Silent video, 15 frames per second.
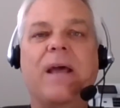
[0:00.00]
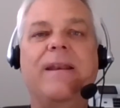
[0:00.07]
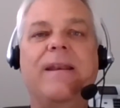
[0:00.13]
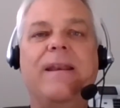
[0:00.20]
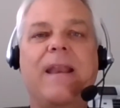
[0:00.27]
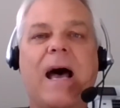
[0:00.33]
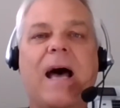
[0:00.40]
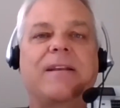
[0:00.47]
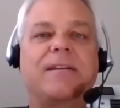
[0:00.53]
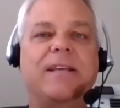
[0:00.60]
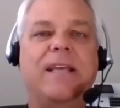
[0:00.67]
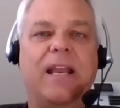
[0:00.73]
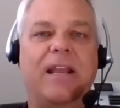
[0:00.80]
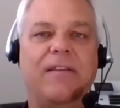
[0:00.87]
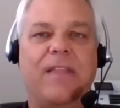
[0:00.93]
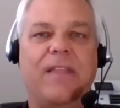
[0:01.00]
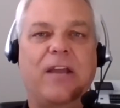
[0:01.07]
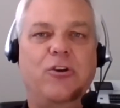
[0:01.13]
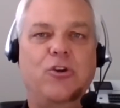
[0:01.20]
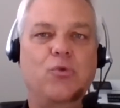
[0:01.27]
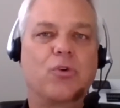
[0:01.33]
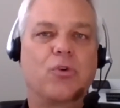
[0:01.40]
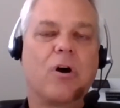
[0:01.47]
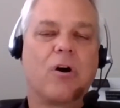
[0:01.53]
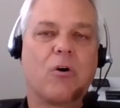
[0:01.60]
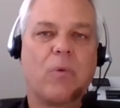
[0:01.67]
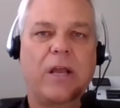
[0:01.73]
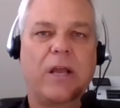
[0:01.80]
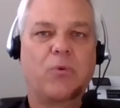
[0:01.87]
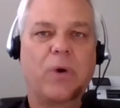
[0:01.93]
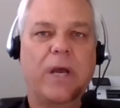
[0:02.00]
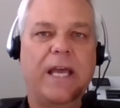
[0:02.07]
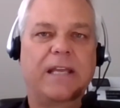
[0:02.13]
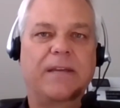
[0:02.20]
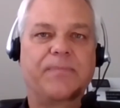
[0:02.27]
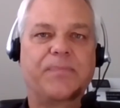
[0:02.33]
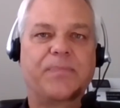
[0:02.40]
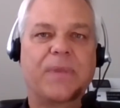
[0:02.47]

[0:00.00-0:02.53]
not getting that new car right away.